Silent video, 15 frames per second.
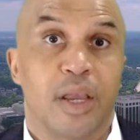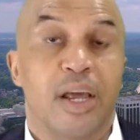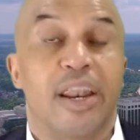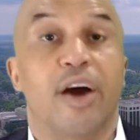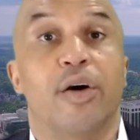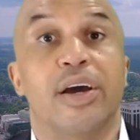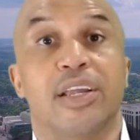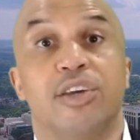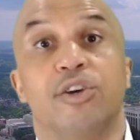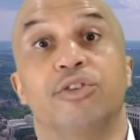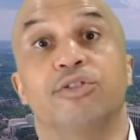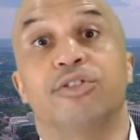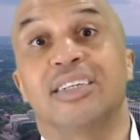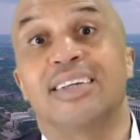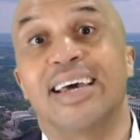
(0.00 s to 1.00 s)
Now, it
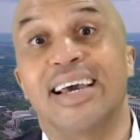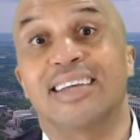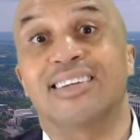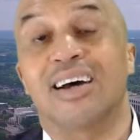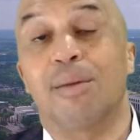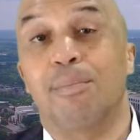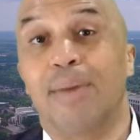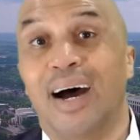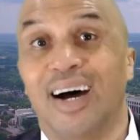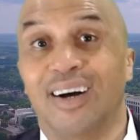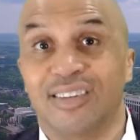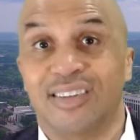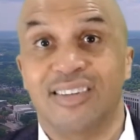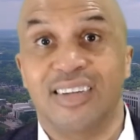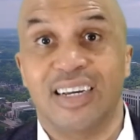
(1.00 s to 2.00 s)
usually takes
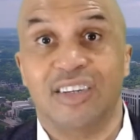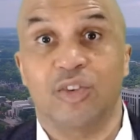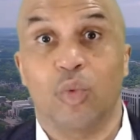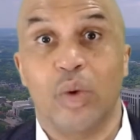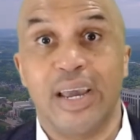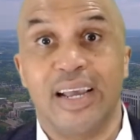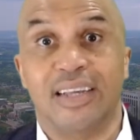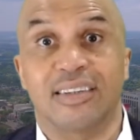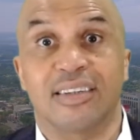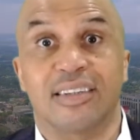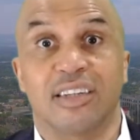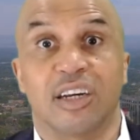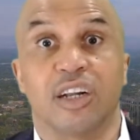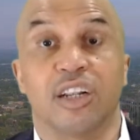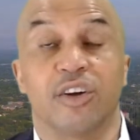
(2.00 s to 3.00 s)
about 6 weeks
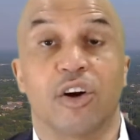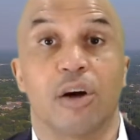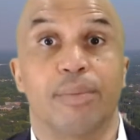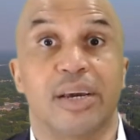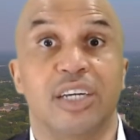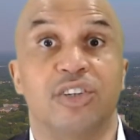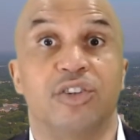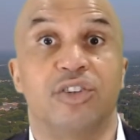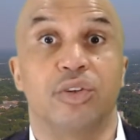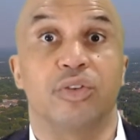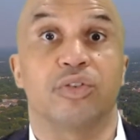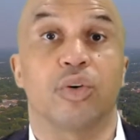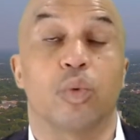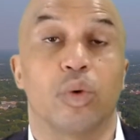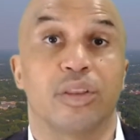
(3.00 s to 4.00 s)
to clear up
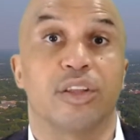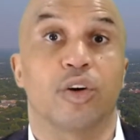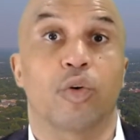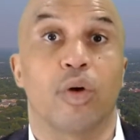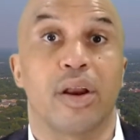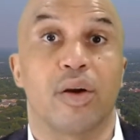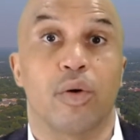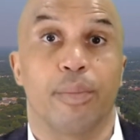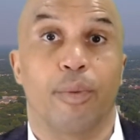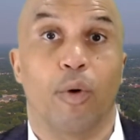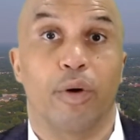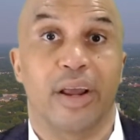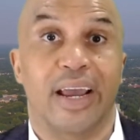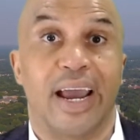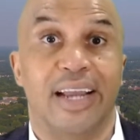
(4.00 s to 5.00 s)
issues with the credit
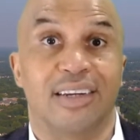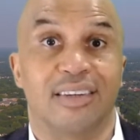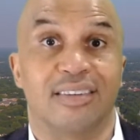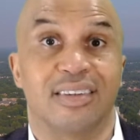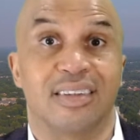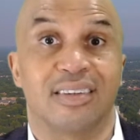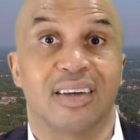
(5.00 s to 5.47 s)
reporting agencies.